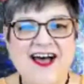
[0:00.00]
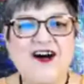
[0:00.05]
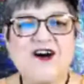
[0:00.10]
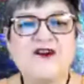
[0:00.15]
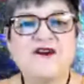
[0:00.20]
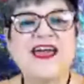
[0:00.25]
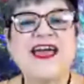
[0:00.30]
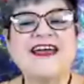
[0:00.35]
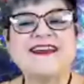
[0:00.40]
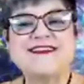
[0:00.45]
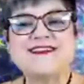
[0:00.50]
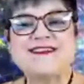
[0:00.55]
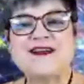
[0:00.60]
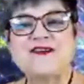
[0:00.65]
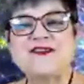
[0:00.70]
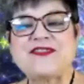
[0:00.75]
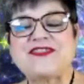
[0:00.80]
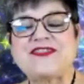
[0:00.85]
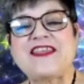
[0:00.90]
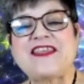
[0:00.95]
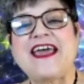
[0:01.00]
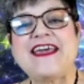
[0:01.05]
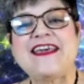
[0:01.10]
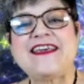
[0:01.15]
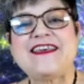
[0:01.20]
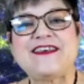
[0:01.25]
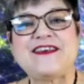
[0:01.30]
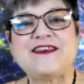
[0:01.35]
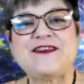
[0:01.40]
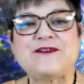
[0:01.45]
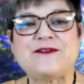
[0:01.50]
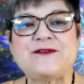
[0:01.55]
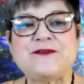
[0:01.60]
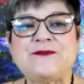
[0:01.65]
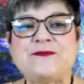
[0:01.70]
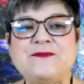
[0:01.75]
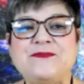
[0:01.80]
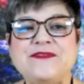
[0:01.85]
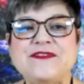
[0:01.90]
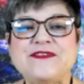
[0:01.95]
Okay, so thank
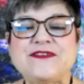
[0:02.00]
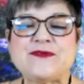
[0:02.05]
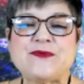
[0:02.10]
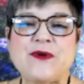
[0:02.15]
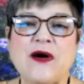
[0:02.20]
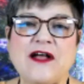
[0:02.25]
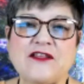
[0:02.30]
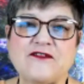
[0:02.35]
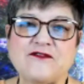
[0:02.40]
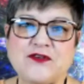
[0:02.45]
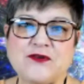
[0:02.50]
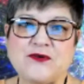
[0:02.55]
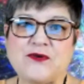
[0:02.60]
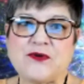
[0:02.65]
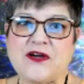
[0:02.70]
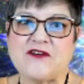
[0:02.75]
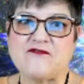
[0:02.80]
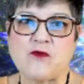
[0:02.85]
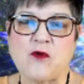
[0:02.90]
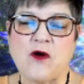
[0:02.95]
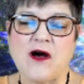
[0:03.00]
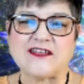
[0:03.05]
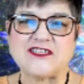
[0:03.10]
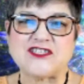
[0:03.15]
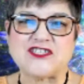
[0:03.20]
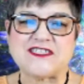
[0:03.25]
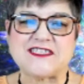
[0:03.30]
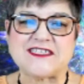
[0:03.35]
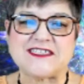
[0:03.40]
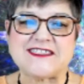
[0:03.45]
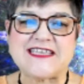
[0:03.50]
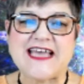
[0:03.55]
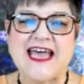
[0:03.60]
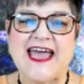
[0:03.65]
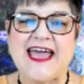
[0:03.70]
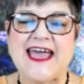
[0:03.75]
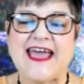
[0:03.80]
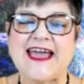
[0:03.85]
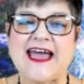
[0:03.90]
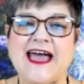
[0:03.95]
you to all of you who have watched
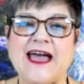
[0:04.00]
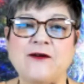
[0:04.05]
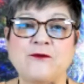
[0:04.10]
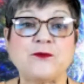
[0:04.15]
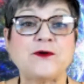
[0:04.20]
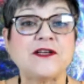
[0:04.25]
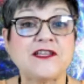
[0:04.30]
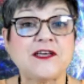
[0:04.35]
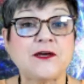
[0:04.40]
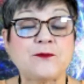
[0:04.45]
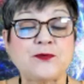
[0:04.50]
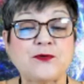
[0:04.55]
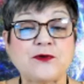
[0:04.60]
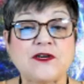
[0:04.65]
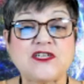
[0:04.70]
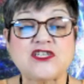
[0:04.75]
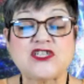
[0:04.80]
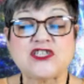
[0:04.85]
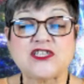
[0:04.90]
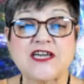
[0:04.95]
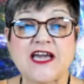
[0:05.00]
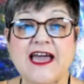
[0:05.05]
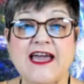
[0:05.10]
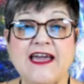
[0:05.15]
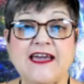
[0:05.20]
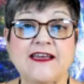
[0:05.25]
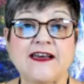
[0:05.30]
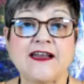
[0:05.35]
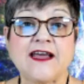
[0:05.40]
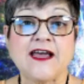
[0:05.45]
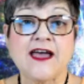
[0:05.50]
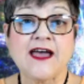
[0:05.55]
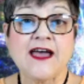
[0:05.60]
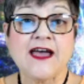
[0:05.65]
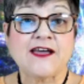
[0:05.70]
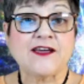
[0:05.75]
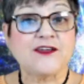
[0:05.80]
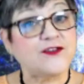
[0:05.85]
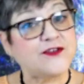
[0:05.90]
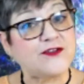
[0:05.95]
today. I really appreciate
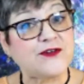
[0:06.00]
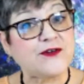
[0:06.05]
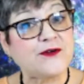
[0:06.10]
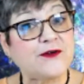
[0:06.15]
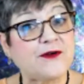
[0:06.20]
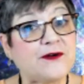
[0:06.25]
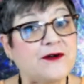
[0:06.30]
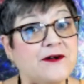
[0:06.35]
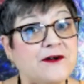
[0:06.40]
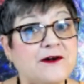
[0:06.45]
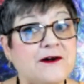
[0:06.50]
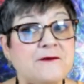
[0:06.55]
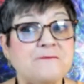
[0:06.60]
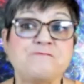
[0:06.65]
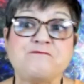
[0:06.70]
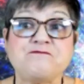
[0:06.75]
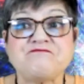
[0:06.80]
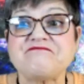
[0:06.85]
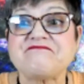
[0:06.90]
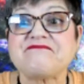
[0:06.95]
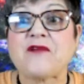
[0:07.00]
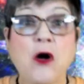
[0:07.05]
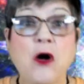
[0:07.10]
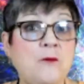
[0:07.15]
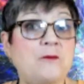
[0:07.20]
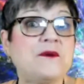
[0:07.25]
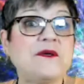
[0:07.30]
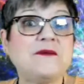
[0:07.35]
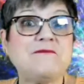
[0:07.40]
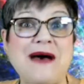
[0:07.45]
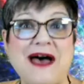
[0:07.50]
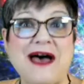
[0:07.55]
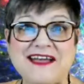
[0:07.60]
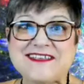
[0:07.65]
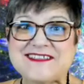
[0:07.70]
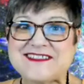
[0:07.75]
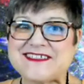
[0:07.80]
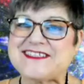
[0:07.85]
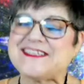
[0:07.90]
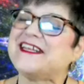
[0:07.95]
your open
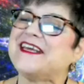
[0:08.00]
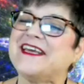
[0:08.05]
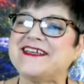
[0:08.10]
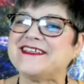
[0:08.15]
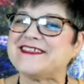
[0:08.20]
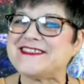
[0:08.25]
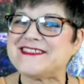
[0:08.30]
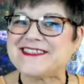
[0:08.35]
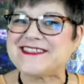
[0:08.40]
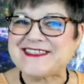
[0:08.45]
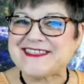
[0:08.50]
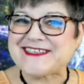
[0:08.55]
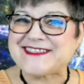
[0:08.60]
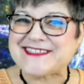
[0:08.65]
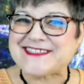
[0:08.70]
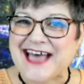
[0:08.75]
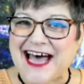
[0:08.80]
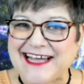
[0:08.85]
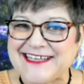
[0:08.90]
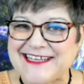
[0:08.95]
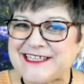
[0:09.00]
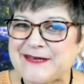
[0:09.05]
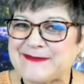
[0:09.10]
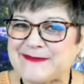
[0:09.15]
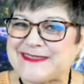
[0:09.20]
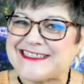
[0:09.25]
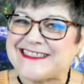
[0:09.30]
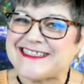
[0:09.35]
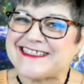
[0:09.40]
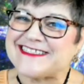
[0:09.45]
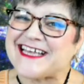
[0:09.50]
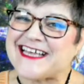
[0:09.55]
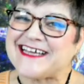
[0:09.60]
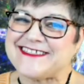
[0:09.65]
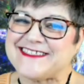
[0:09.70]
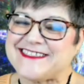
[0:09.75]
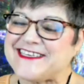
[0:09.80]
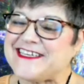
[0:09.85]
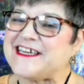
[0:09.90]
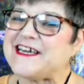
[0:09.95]
mindedness to this concept, to this
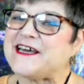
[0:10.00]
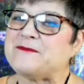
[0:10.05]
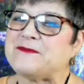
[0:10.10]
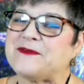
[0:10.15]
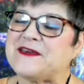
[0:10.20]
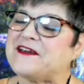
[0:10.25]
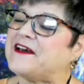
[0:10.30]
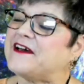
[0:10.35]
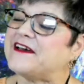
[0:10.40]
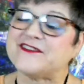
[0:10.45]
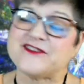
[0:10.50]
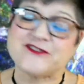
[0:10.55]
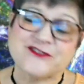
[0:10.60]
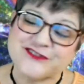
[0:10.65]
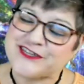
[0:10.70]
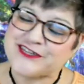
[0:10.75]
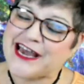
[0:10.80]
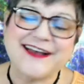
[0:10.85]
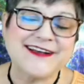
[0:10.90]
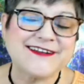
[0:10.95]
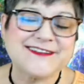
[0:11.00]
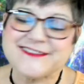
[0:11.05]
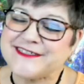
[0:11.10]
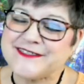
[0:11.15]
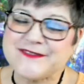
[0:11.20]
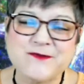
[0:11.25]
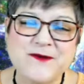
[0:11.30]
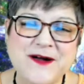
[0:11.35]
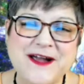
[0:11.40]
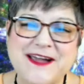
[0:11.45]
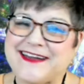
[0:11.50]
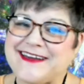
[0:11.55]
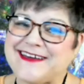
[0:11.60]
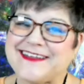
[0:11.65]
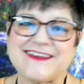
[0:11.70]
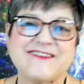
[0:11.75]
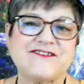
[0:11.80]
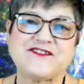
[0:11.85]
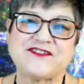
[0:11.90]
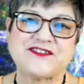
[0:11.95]
idea, because your child is
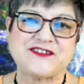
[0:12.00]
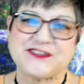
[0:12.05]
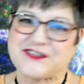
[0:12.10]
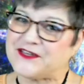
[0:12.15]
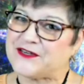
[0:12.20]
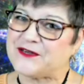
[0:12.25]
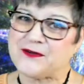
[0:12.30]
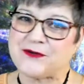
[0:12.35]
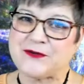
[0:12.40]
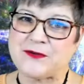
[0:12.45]
waiting for you